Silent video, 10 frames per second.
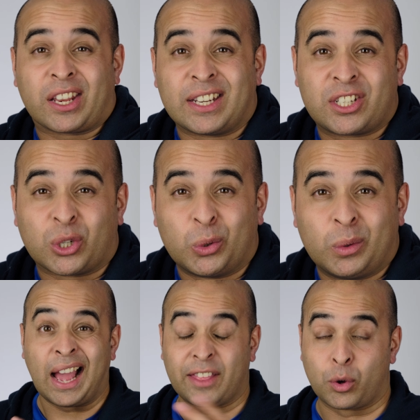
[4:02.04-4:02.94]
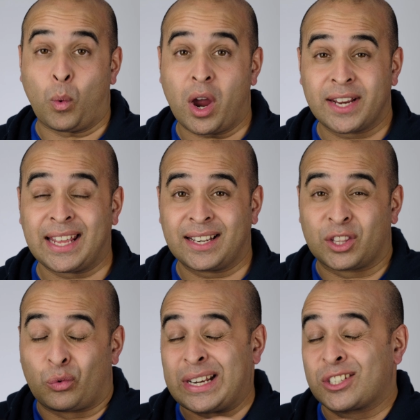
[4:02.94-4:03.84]
an issue. At the wide end,
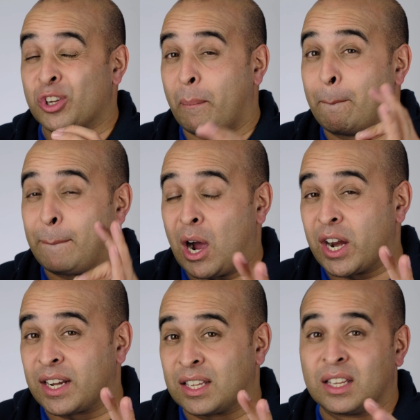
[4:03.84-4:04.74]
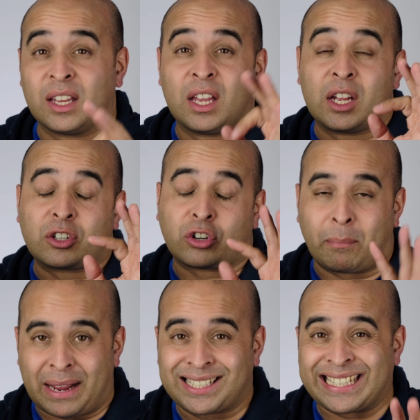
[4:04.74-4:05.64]
there is some minor
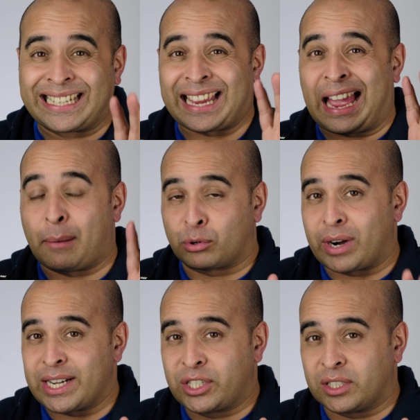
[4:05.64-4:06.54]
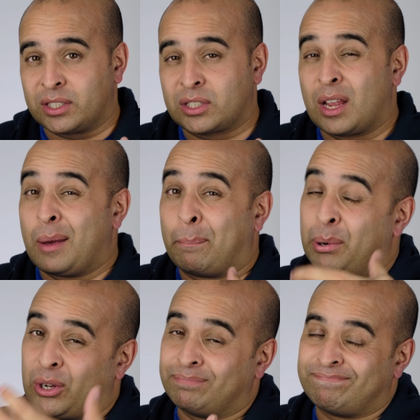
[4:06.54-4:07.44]
chromatic aberrations,
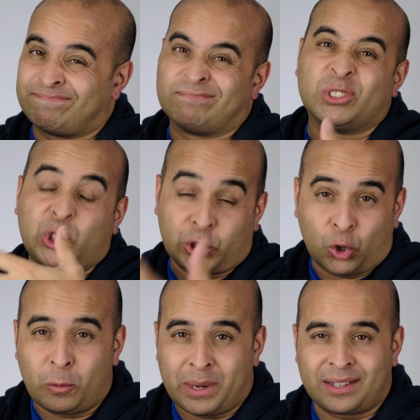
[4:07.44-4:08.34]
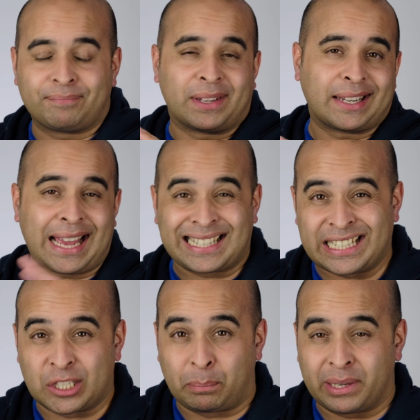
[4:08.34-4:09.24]
but zoom in and that
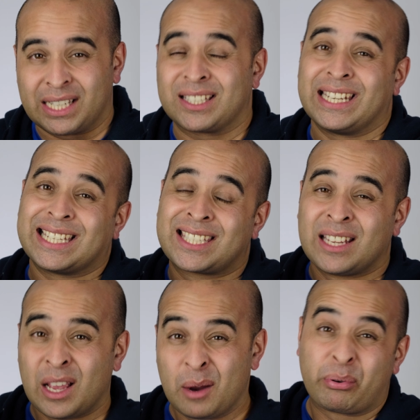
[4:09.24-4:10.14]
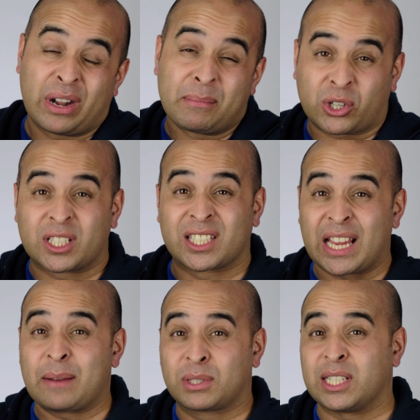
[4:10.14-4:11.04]
disappears and it's pretty much the
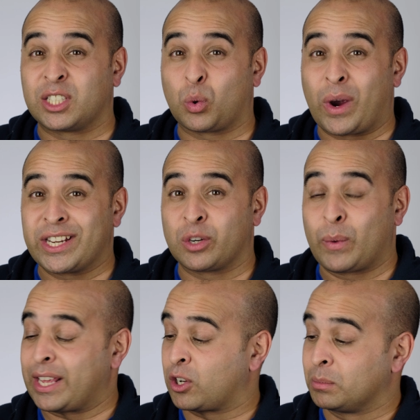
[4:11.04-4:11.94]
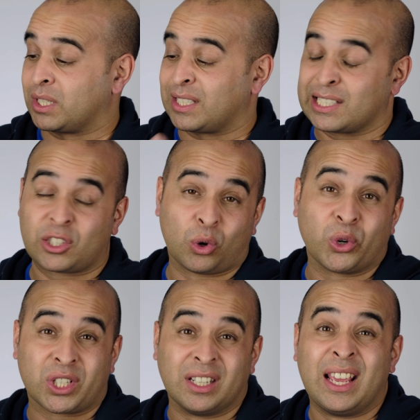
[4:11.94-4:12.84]
same situation when it comes to
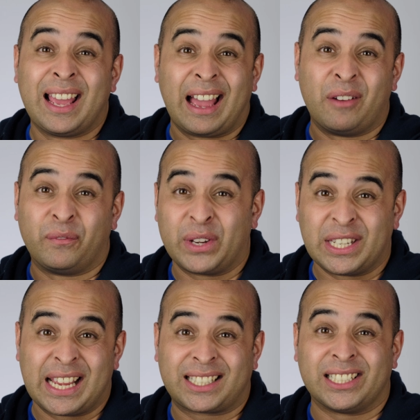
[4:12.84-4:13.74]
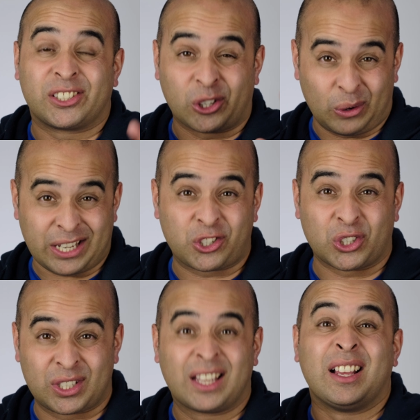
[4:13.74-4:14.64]
distortion and vignetting so let's
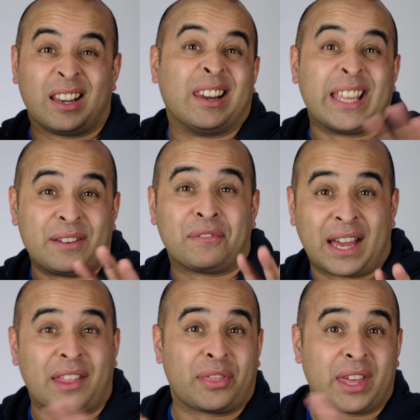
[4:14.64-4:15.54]
just leave that